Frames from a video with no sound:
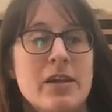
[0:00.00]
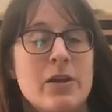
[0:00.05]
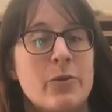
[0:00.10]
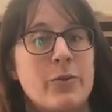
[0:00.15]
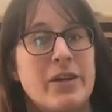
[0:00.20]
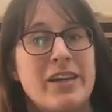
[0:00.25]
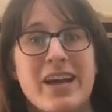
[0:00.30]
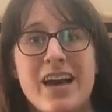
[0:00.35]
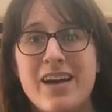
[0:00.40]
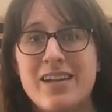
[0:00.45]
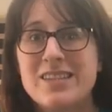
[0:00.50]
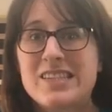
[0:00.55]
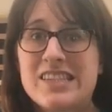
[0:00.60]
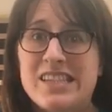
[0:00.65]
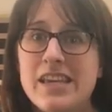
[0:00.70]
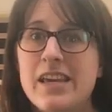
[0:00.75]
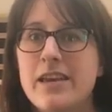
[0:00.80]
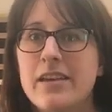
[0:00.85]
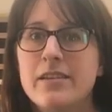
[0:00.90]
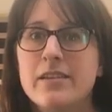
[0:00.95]
We can't
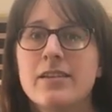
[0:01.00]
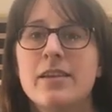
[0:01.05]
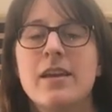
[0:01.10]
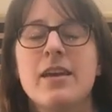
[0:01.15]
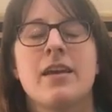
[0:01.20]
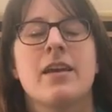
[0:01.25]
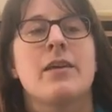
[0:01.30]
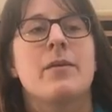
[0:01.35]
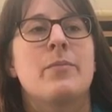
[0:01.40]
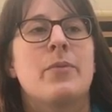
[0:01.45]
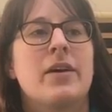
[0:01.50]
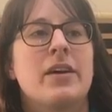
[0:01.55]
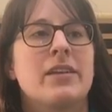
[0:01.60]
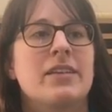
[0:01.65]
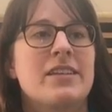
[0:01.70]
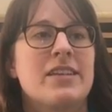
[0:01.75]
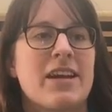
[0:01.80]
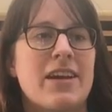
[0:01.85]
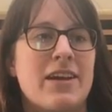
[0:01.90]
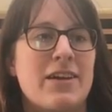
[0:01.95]
see it, but
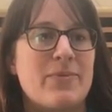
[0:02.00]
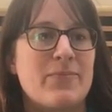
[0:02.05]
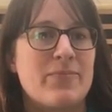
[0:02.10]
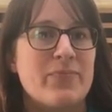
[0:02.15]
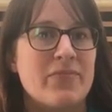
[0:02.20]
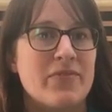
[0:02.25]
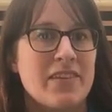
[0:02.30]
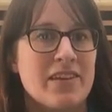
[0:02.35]
um,